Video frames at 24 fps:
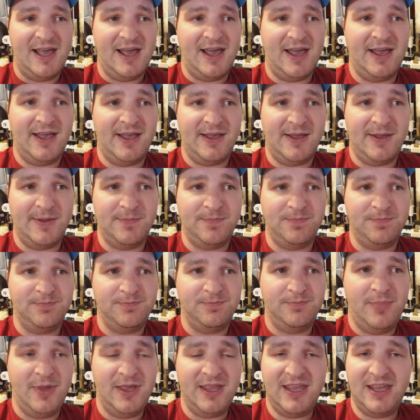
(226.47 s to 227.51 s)
But
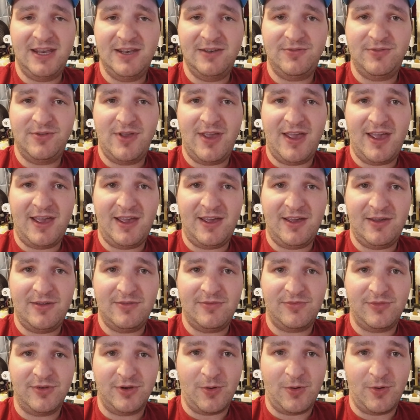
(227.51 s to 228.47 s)
again, if you have